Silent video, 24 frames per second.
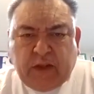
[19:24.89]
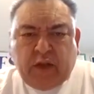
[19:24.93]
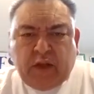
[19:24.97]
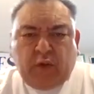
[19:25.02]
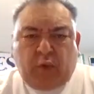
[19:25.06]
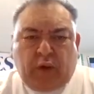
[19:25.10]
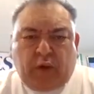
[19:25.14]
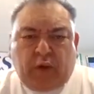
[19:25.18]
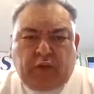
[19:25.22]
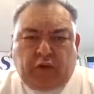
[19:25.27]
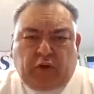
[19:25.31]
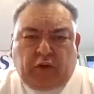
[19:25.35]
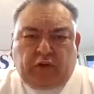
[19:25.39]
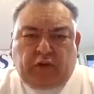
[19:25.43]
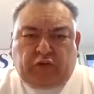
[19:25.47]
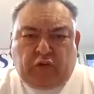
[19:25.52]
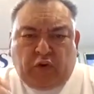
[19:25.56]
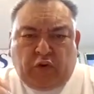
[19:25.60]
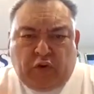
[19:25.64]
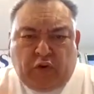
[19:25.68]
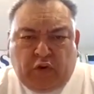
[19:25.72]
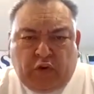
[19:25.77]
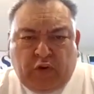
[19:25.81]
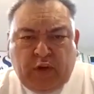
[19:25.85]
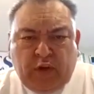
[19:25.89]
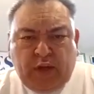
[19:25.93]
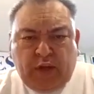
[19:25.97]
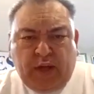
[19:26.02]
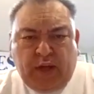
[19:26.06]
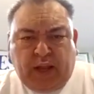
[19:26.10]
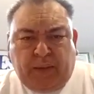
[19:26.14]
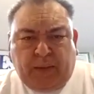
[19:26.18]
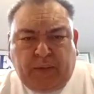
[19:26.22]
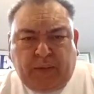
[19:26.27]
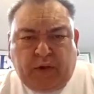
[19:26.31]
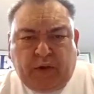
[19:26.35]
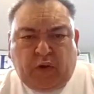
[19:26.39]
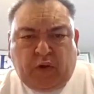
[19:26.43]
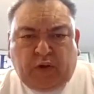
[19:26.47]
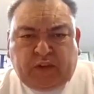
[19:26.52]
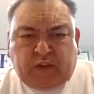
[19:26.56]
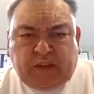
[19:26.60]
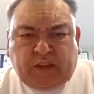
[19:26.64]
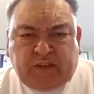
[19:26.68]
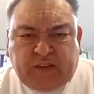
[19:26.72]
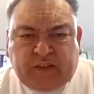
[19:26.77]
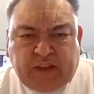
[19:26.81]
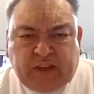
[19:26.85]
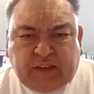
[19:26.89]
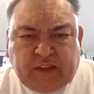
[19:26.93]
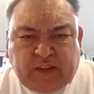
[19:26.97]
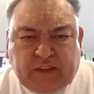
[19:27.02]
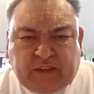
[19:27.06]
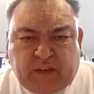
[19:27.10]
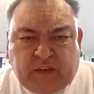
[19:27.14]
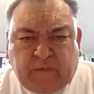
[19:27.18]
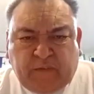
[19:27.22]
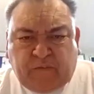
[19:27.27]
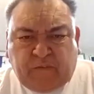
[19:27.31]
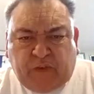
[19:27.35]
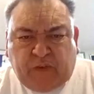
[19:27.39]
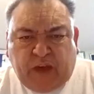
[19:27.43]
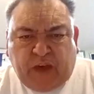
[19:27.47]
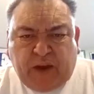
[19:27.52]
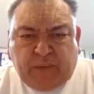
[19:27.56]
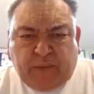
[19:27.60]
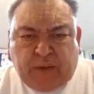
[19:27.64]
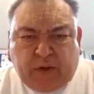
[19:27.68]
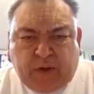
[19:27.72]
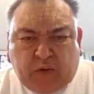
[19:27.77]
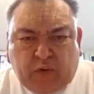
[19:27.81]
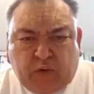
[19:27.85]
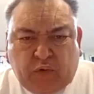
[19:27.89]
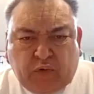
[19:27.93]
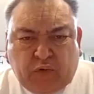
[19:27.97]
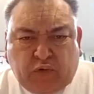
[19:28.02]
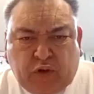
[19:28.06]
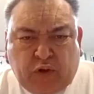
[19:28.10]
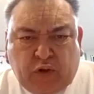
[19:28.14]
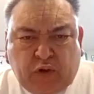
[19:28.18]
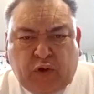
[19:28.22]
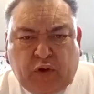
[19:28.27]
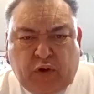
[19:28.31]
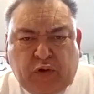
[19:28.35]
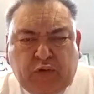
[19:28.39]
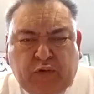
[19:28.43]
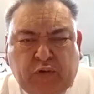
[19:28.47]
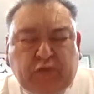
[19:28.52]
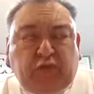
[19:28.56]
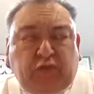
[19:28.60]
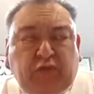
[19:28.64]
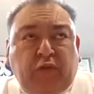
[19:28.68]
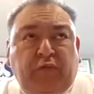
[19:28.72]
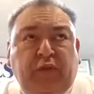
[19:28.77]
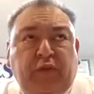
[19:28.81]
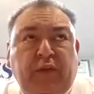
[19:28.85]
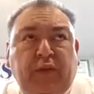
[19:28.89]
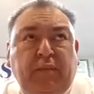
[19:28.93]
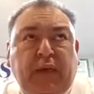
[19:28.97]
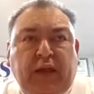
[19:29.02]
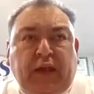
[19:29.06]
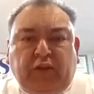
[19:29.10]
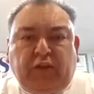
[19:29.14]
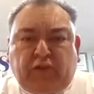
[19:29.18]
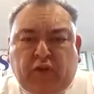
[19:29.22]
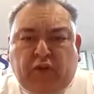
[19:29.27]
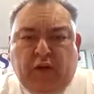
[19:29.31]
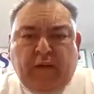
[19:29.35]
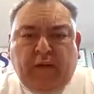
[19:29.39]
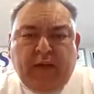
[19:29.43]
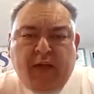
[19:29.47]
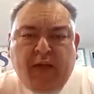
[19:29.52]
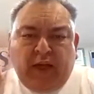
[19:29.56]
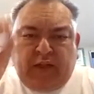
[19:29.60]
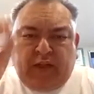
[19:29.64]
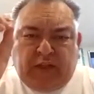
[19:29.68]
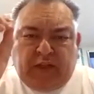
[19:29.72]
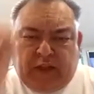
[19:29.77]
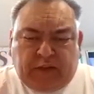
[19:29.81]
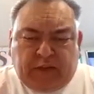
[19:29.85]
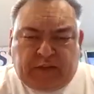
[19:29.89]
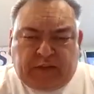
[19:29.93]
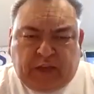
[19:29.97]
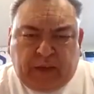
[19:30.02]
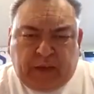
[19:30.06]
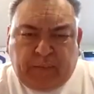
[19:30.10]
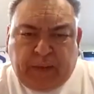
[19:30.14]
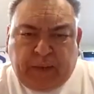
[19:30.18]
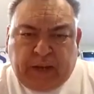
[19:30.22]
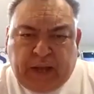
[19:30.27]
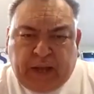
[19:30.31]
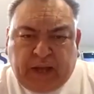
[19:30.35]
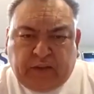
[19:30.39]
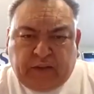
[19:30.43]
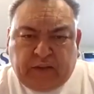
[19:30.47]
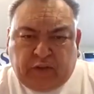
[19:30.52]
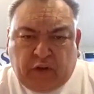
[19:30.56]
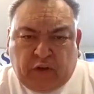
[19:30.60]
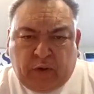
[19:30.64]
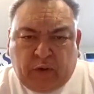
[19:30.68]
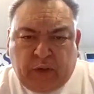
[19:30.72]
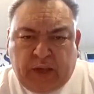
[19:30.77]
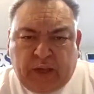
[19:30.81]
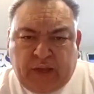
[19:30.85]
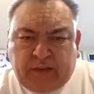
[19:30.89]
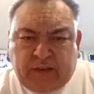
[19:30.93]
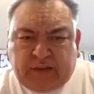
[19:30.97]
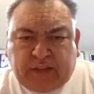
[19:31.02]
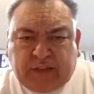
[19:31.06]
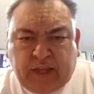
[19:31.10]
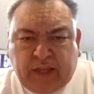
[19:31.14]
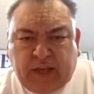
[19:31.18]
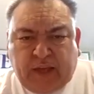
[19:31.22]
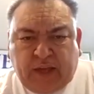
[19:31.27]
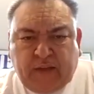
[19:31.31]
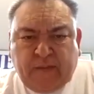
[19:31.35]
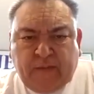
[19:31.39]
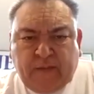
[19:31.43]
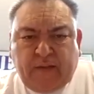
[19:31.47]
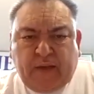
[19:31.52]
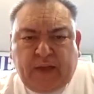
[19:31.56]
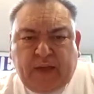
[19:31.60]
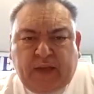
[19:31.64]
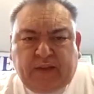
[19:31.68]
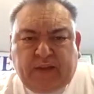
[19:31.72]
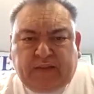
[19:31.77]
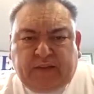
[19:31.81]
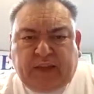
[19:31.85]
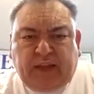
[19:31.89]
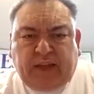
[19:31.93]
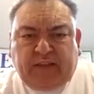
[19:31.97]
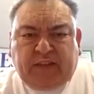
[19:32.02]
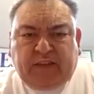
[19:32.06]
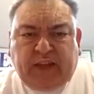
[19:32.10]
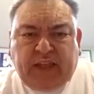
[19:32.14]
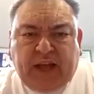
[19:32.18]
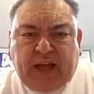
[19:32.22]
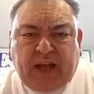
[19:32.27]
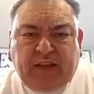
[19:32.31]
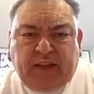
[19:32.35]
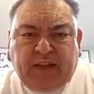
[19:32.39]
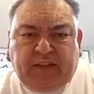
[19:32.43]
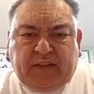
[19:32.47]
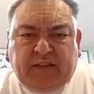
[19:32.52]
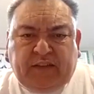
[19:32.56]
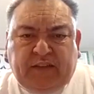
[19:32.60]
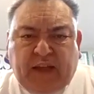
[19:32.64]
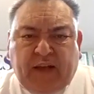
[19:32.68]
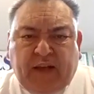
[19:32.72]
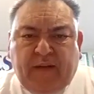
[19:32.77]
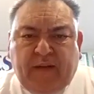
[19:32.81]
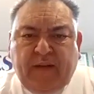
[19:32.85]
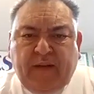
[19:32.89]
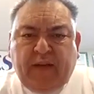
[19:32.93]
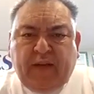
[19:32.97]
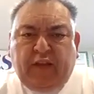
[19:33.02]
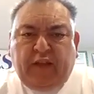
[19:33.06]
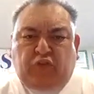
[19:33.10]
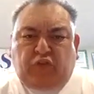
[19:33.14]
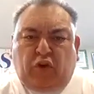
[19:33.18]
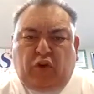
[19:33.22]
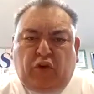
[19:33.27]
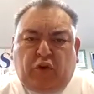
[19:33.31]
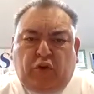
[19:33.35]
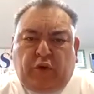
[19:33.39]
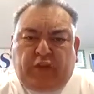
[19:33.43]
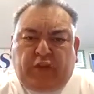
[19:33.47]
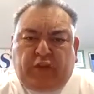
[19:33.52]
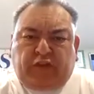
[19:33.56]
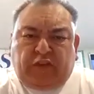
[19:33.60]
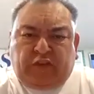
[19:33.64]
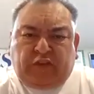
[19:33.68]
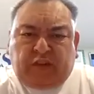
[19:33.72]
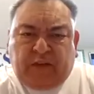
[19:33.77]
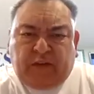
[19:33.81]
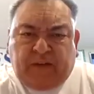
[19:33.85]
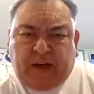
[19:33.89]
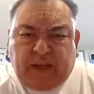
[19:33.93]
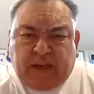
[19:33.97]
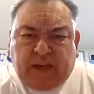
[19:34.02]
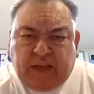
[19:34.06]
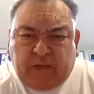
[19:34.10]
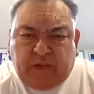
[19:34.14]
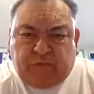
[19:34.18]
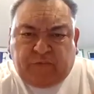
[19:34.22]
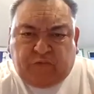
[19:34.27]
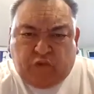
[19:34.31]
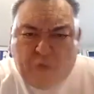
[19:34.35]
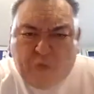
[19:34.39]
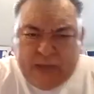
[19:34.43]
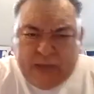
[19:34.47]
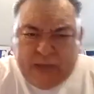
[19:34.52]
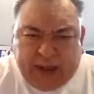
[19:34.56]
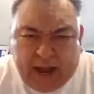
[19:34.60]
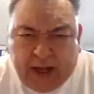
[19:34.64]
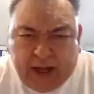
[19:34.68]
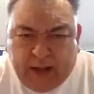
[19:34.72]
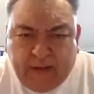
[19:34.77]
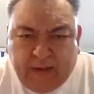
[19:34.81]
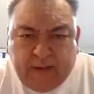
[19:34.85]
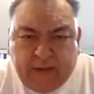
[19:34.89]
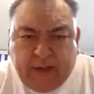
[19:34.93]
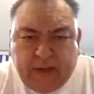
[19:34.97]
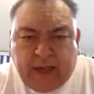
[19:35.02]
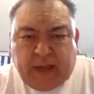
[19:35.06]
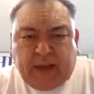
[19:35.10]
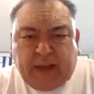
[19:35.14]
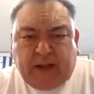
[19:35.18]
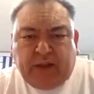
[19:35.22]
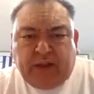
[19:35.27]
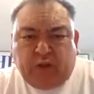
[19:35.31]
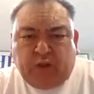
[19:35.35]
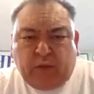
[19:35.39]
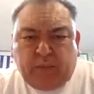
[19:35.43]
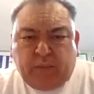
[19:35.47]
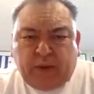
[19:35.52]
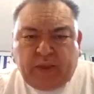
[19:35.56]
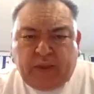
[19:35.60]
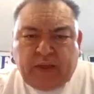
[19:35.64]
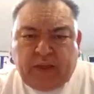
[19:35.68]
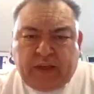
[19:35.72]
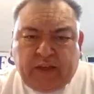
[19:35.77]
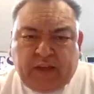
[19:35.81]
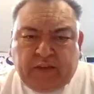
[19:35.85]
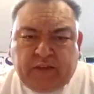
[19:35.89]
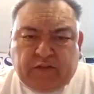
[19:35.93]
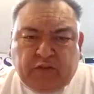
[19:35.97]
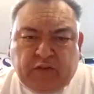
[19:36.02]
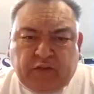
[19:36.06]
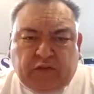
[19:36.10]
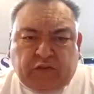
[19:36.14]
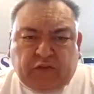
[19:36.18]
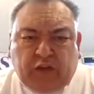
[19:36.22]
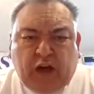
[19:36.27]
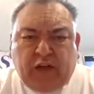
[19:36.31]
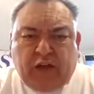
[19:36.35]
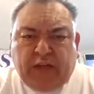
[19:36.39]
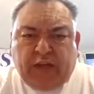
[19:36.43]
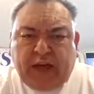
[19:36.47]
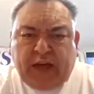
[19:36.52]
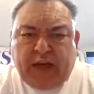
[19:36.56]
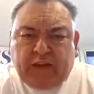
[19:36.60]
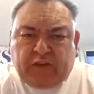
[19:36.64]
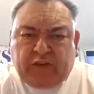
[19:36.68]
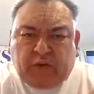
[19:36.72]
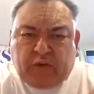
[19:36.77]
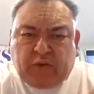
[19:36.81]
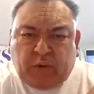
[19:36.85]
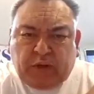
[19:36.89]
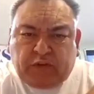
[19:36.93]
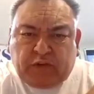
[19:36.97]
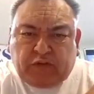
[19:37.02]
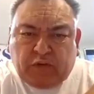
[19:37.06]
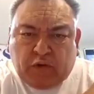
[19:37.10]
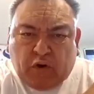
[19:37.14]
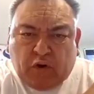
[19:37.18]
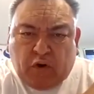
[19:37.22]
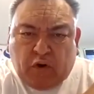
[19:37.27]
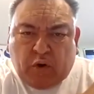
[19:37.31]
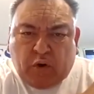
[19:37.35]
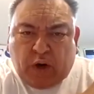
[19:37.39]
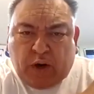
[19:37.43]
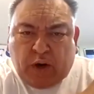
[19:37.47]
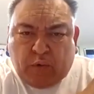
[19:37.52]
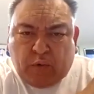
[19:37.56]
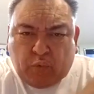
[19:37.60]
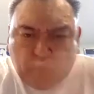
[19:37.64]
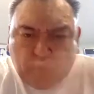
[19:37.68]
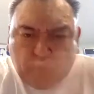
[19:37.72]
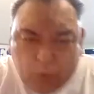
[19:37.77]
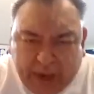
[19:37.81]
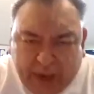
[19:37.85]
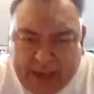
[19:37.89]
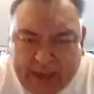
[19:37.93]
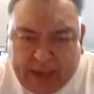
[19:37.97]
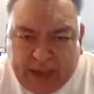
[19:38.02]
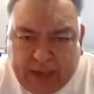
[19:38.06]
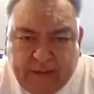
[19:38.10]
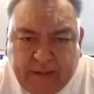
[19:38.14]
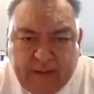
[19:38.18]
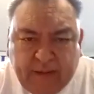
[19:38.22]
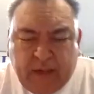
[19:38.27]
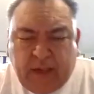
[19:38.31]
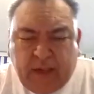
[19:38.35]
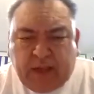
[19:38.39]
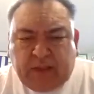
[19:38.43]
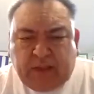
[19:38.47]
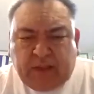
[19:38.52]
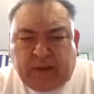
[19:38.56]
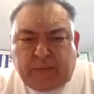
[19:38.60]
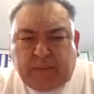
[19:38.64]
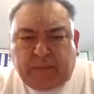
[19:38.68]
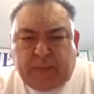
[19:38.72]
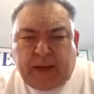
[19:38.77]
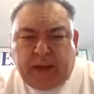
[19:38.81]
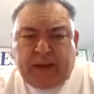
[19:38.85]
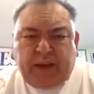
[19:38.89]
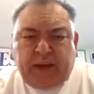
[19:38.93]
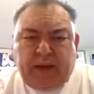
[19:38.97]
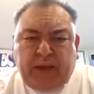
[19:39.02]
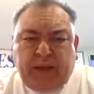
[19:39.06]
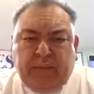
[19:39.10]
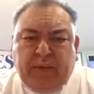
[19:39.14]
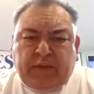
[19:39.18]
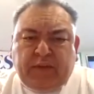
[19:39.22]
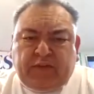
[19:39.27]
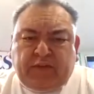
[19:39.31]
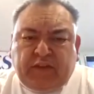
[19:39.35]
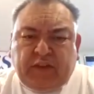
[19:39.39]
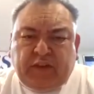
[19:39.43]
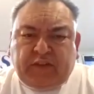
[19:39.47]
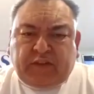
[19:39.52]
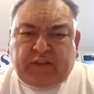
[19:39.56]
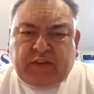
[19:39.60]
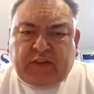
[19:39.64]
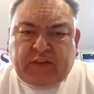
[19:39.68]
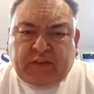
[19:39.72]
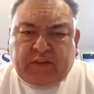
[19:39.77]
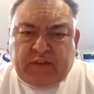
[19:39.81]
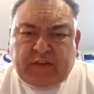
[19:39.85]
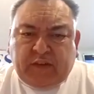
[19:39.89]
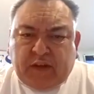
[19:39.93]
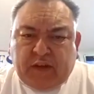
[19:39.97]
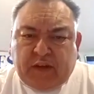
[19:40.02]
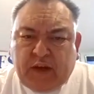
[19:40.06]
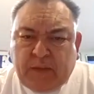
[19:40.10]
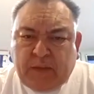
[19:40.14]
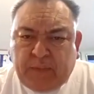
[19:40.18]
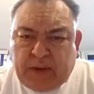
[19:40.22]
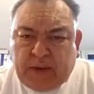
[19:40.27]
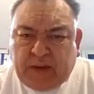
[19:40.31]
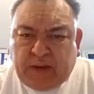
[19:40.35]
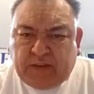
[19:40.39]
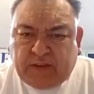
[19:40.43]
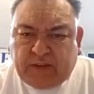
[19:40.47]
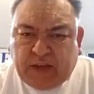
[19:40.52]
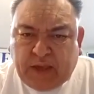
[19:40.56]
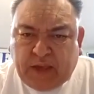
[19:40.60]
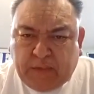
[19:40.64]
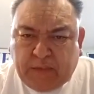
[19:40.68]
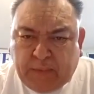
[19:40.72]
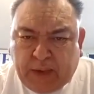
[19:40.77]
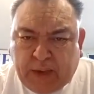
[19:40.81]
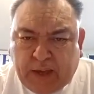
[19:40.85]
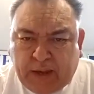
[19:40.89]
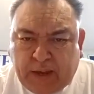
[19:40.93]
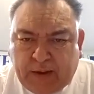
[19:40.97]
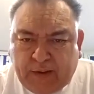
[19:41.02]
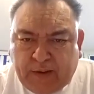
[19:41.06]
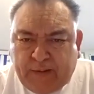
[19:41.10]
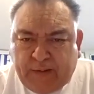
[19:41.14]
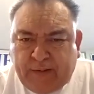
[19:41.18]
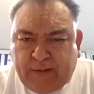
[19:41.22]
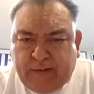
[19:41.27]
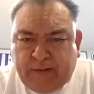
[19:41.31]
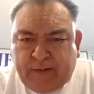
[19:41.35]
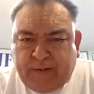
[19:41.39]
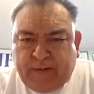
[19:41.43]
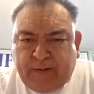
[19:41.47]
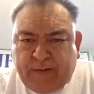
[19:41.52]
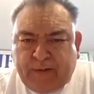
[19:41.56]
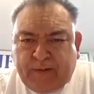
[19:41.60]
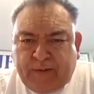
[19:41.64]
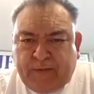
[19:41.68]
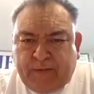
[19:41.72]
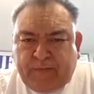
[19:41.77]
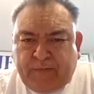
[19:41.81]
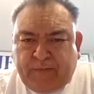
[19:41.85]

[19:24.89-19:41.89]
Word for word: Cuando tú a lo mejor te sientes enferma con un dolor, un sufrimiento, de, terminando este esta enseñanza, todo eso se va a ir fuera en el nombre de Jesús. All that is going to go away in the mighty name of Jesus. How many say amen? amen.